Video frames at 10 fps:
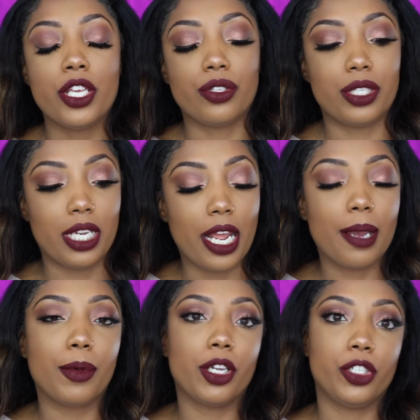So today
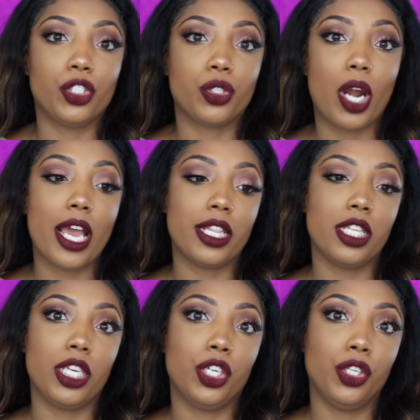I'm going to try
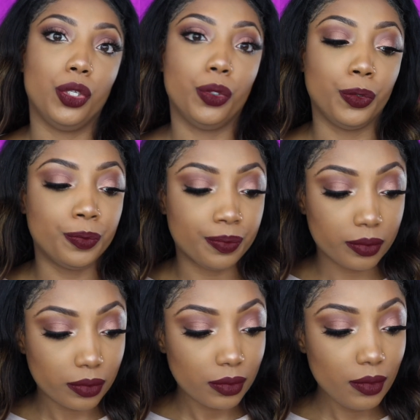the new
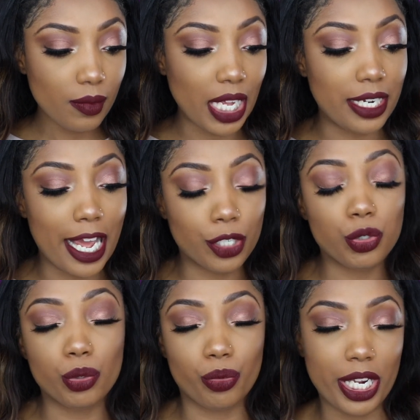
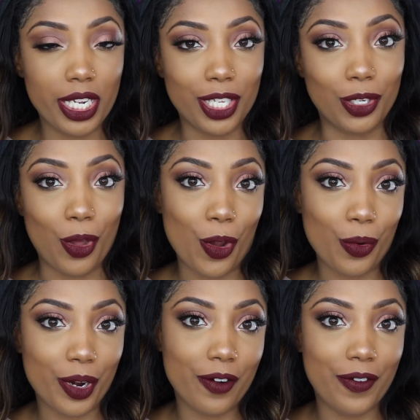Natural Radiant
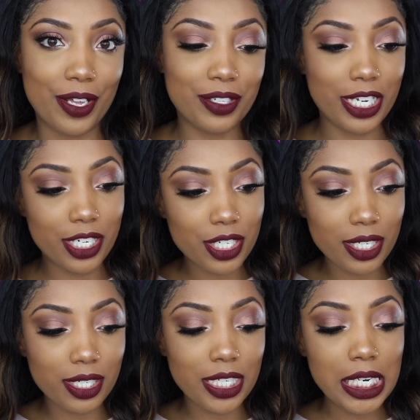Longwear
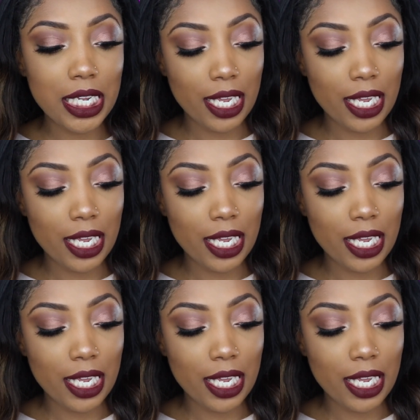Foundation.